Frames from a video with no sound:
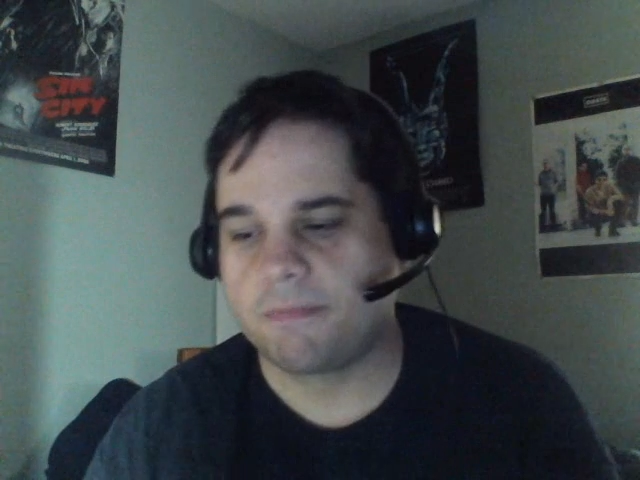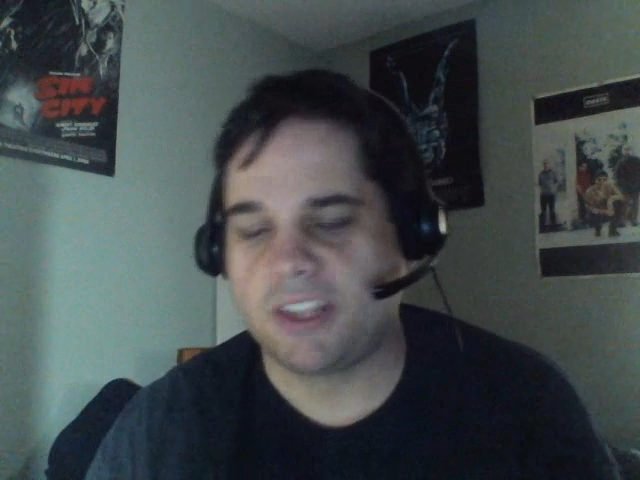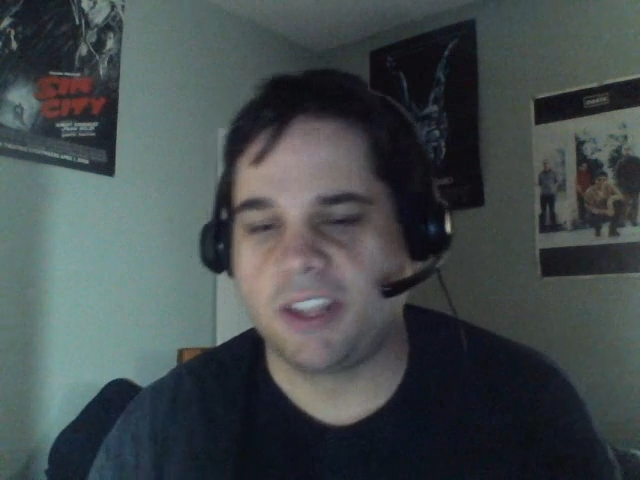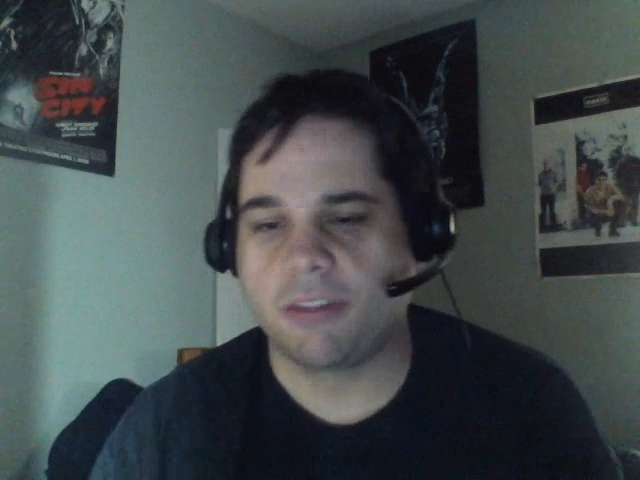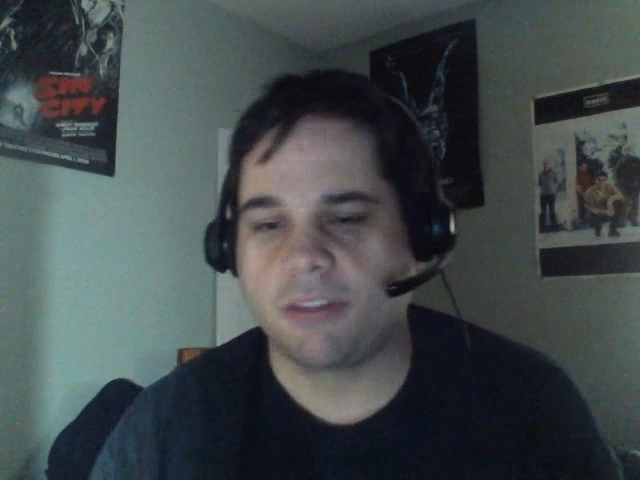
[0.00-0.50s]

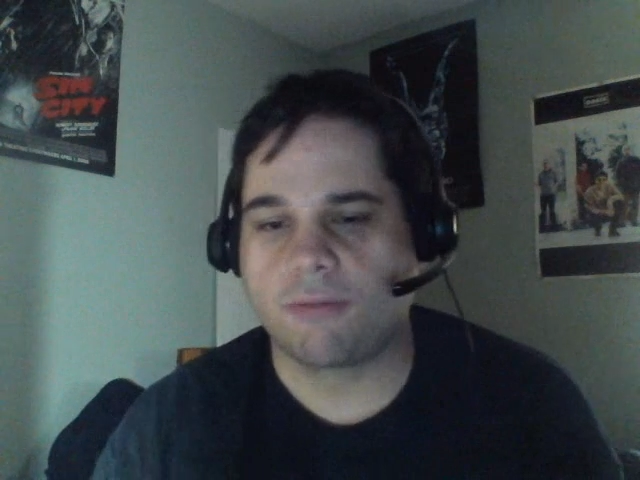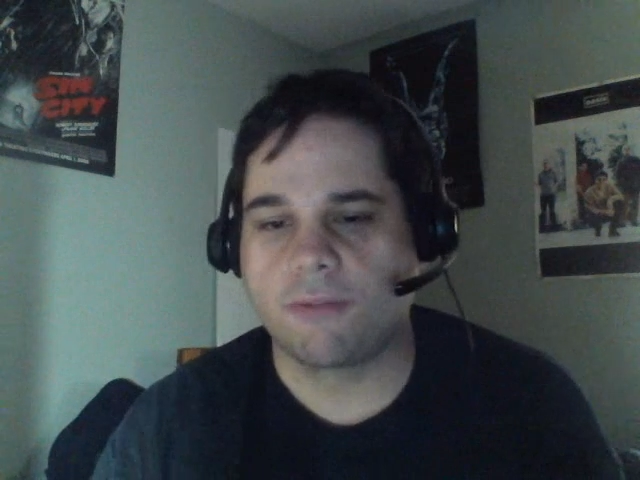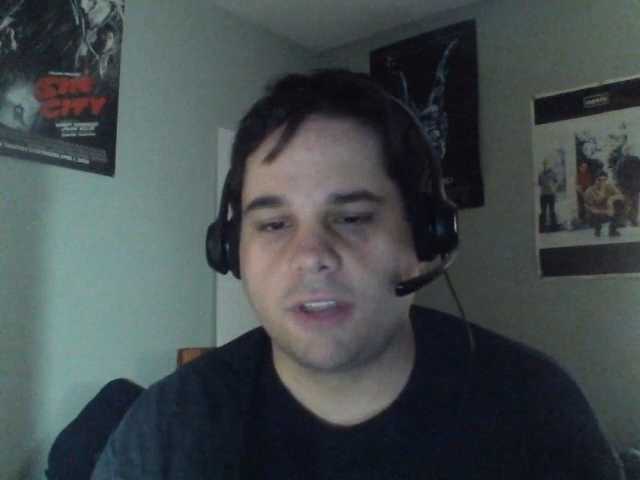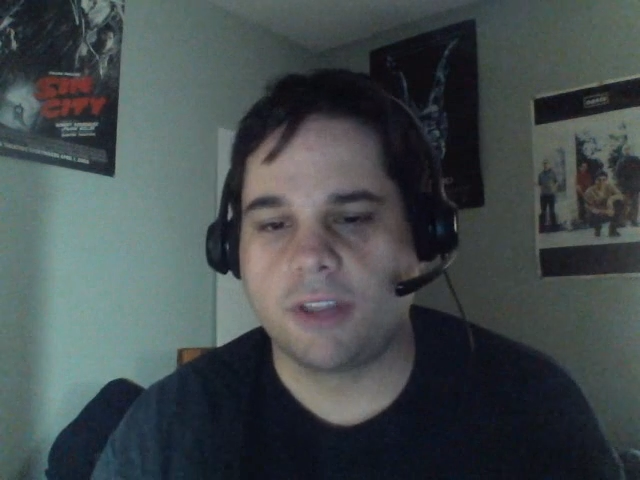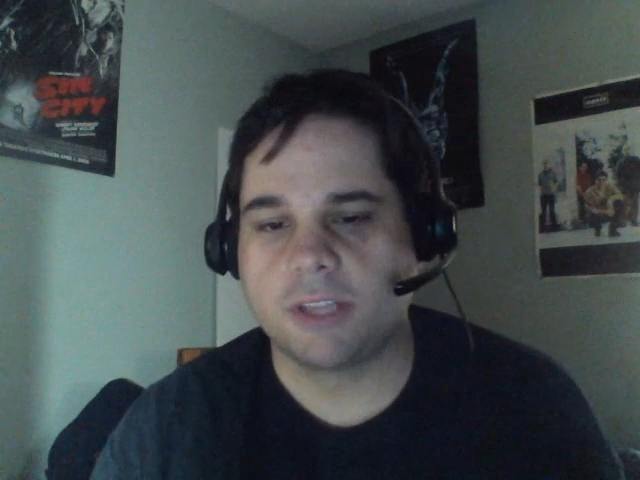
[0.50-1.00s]
Eight Legged
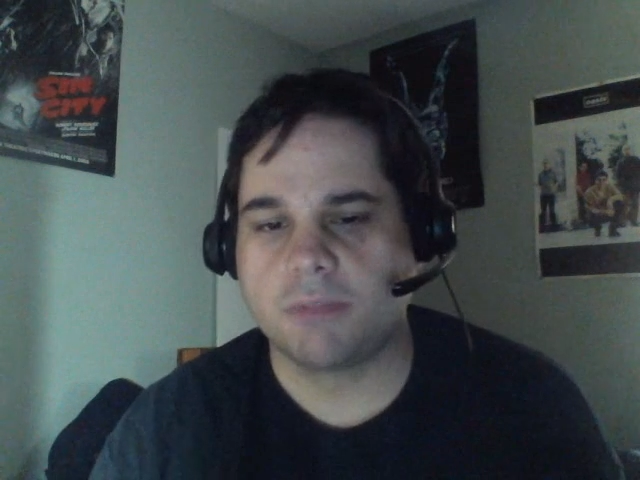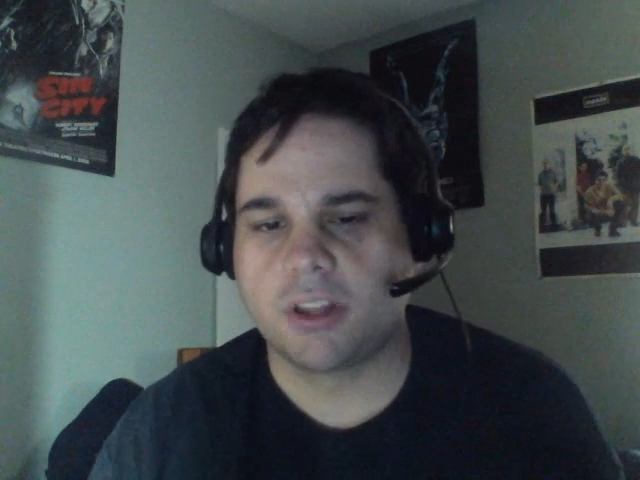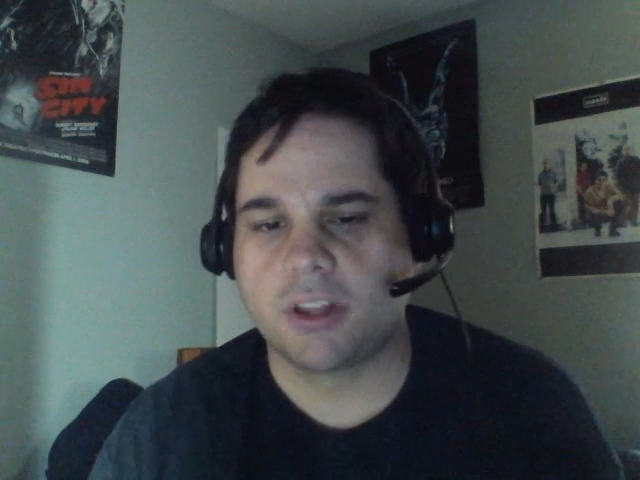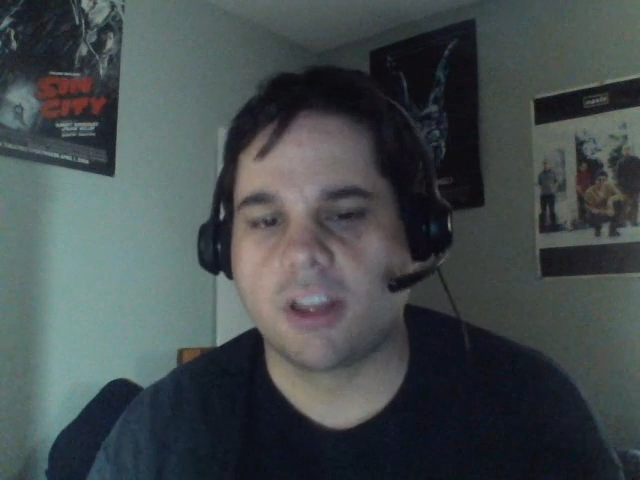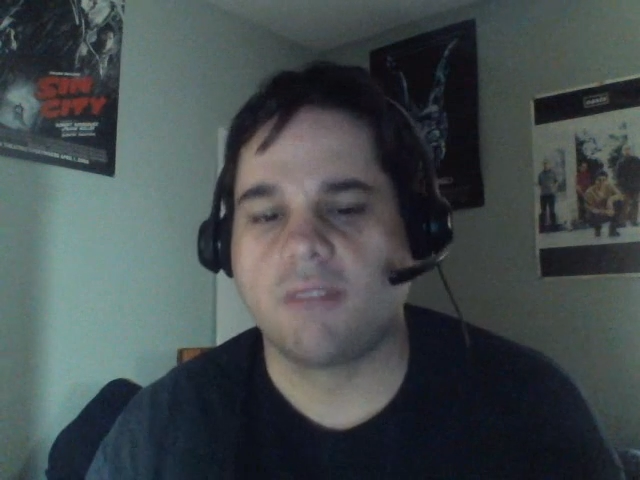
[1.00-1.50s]
Freaks,
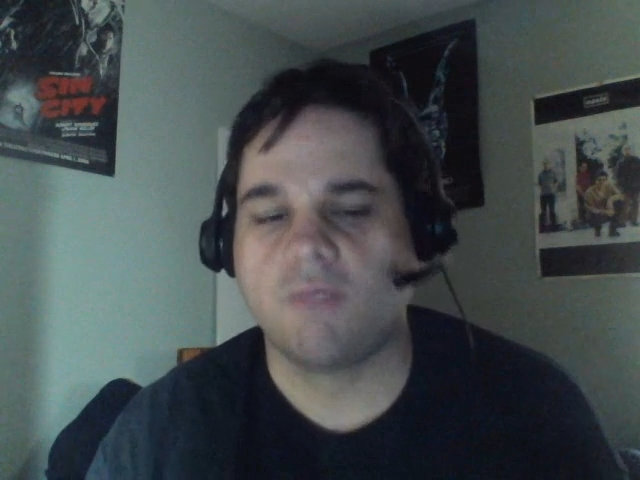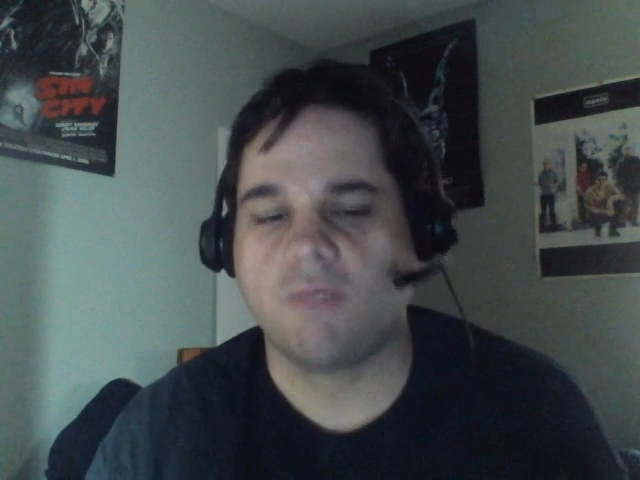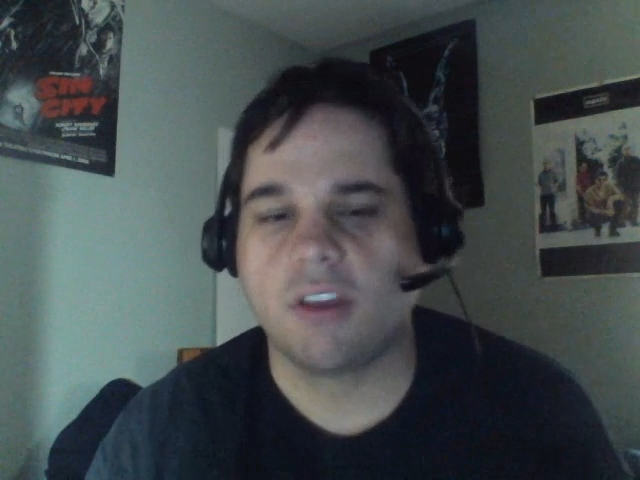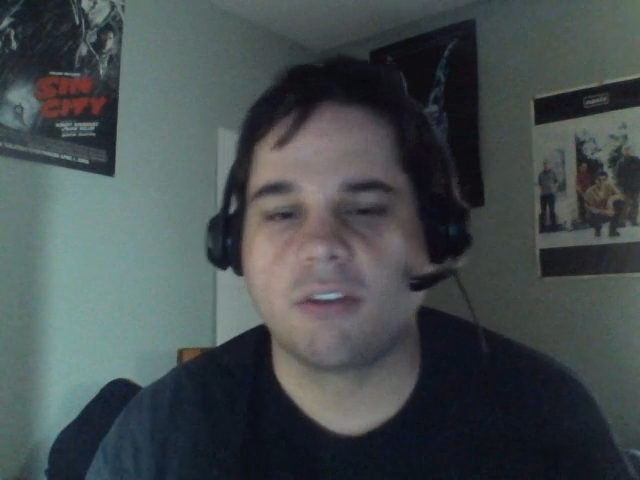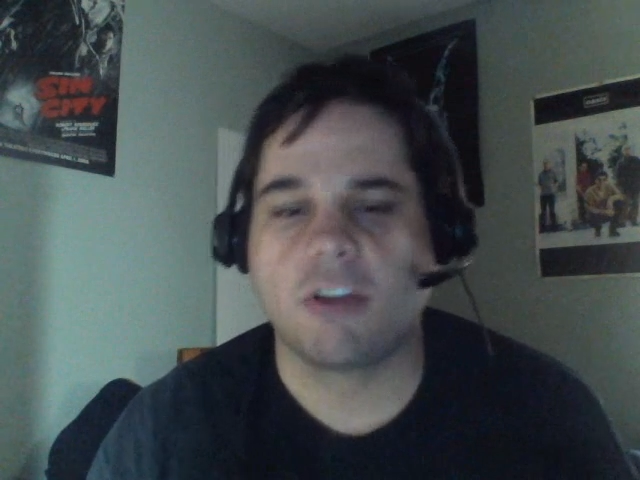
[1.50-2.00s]
but I
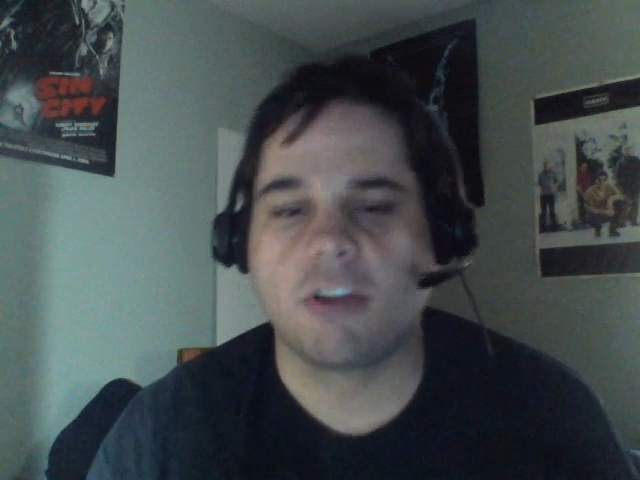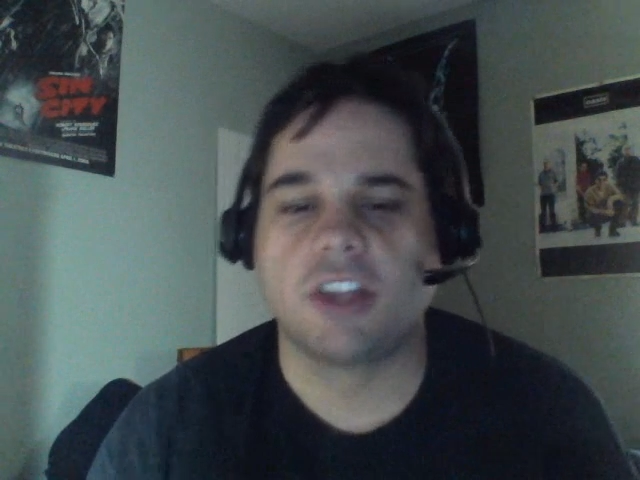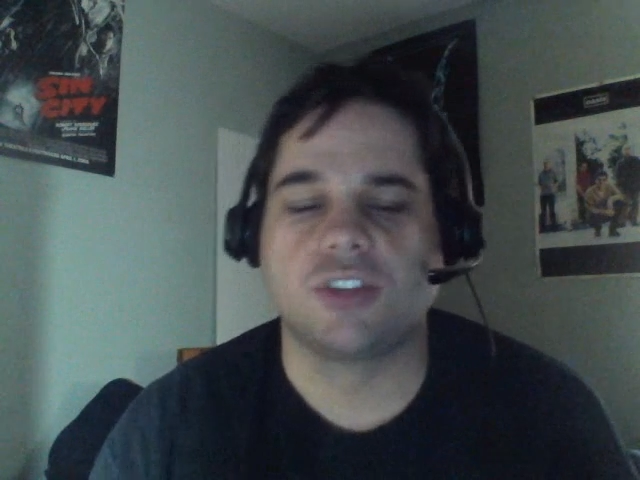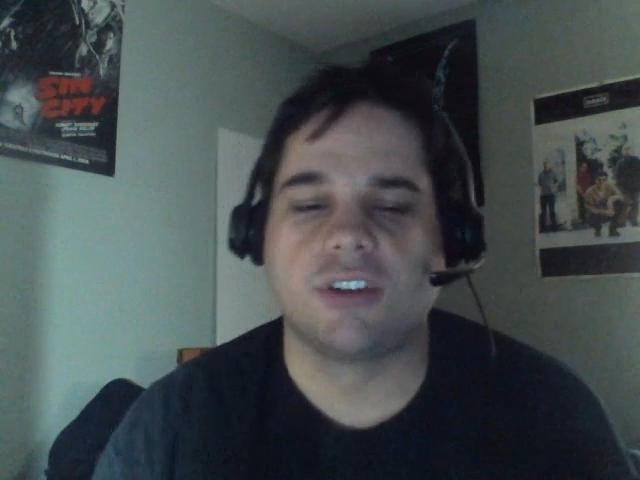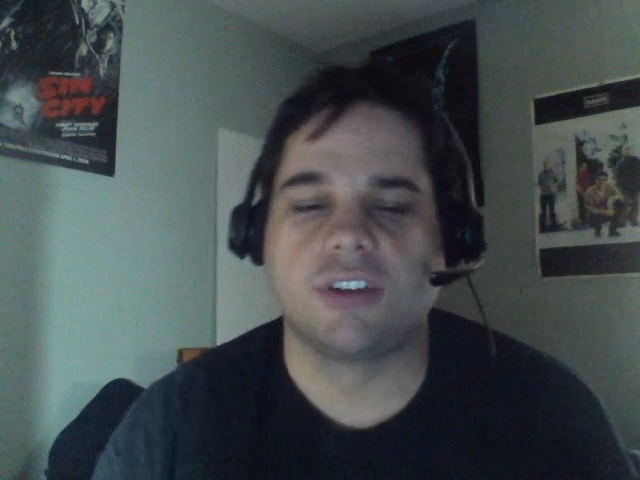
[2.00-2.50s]

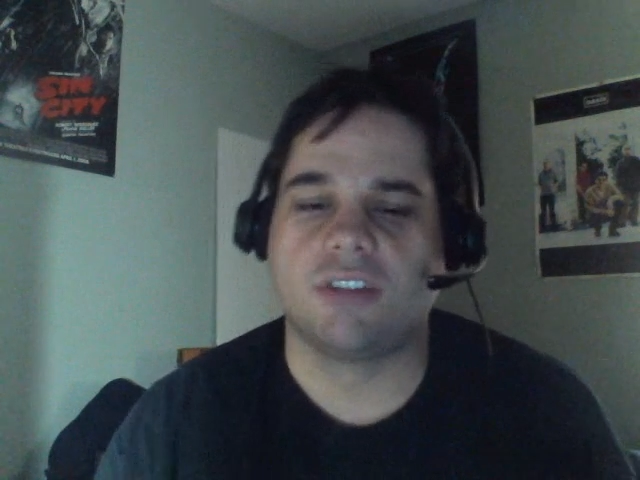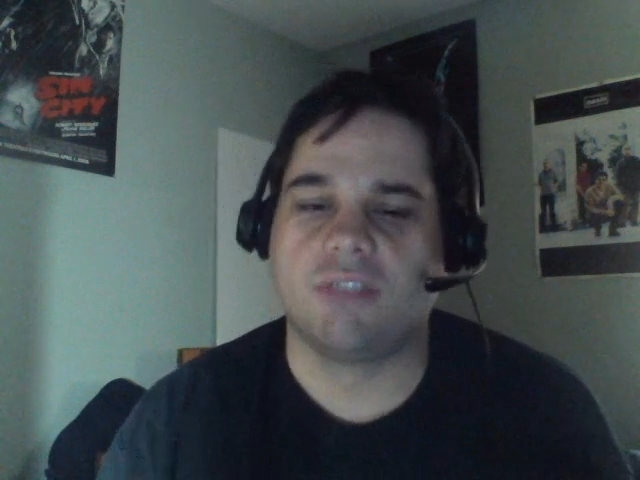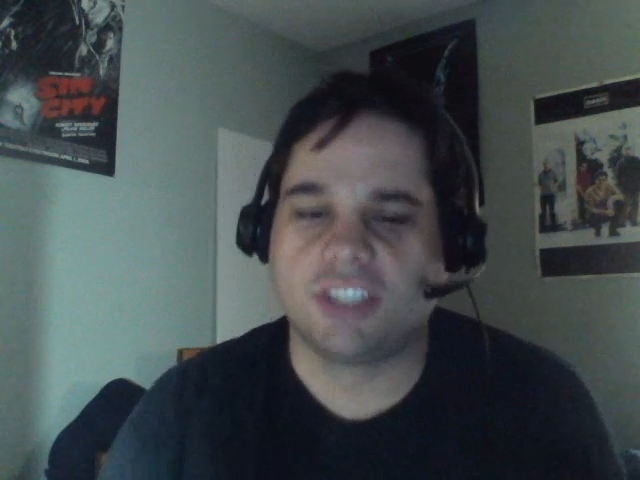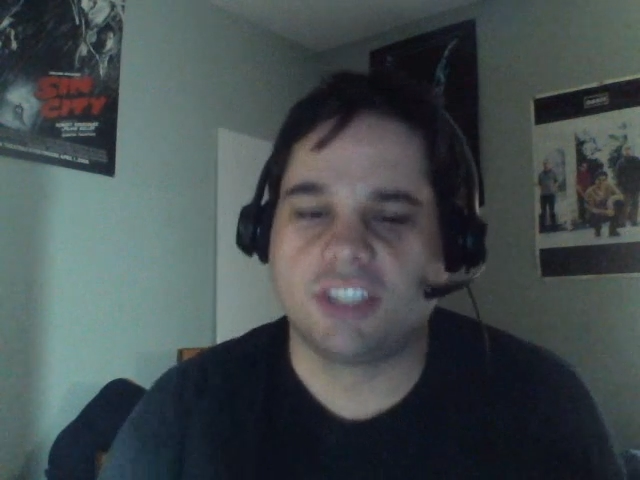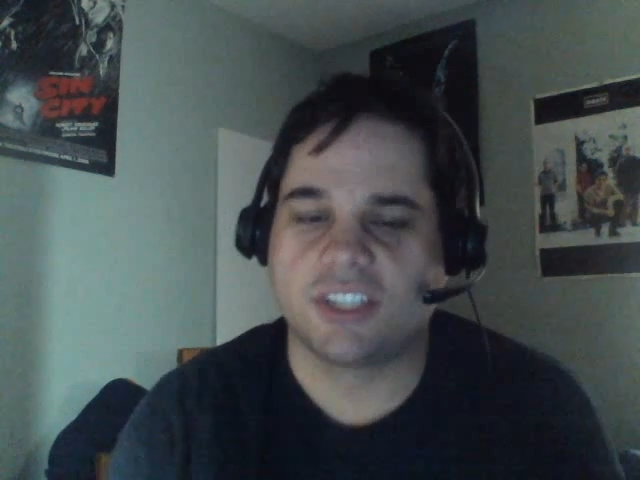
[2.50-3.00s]
quite
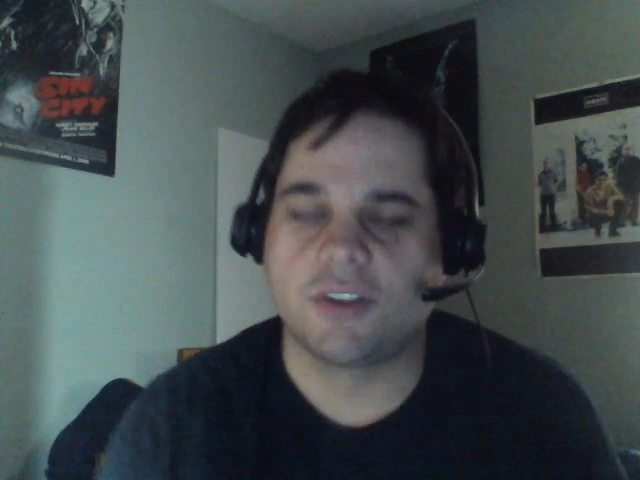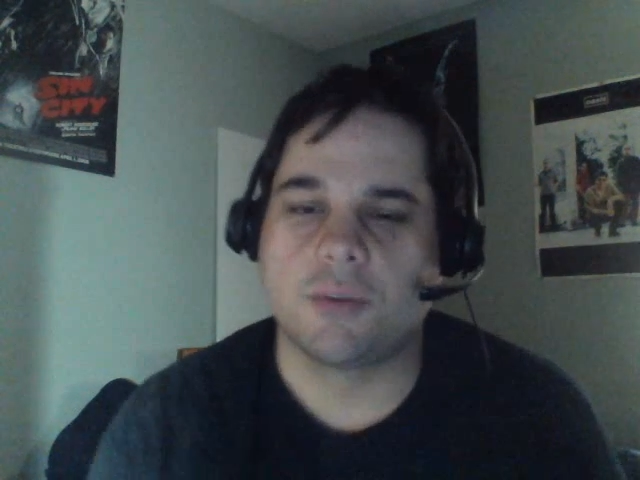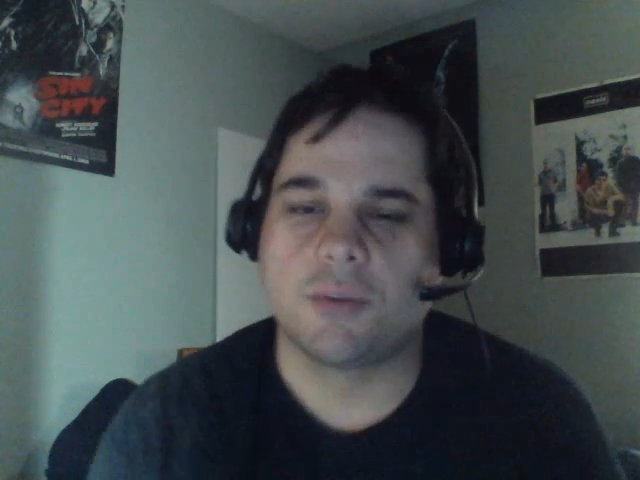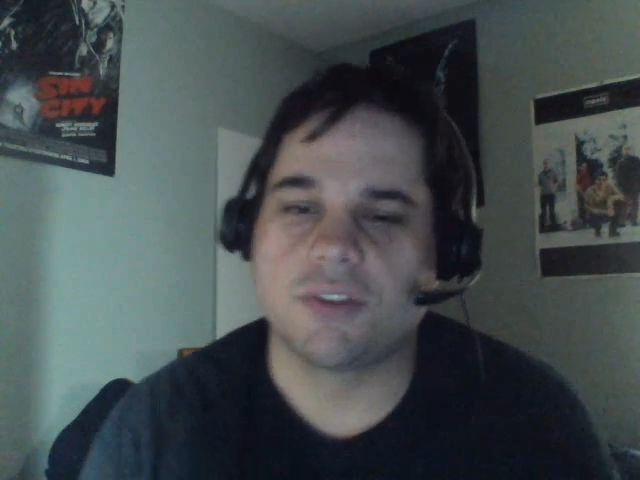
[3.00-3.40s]
enjoyed watching this film.